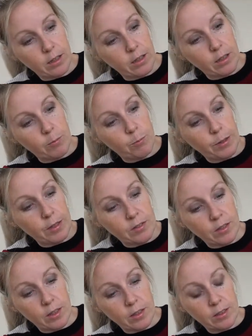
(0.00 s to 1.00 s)
a bit of
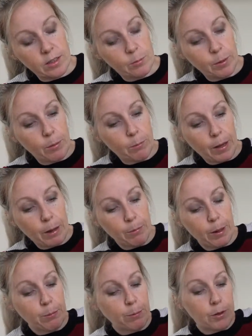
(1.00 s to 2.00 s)
salt and a bit of black
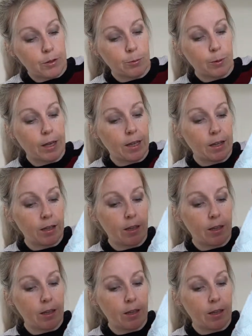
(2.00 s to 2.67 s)
pepper as well.